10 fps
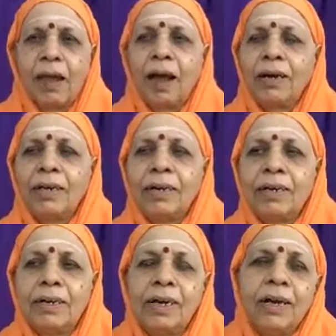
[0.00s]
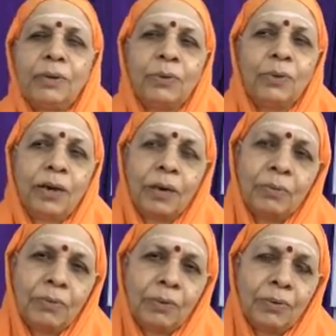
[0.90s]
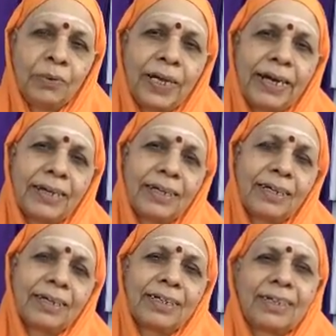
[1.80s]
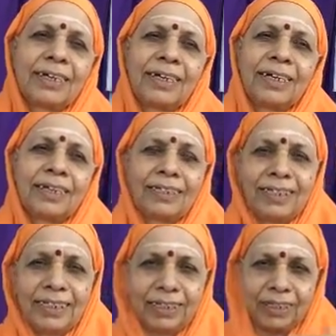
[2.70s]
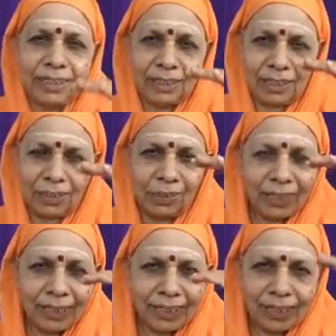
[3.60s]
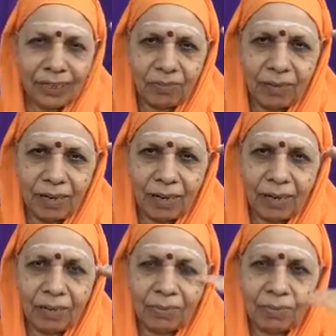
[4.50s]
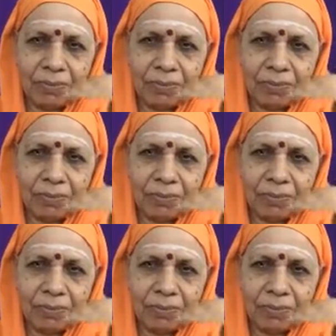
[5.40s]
Until you come to that senior student level,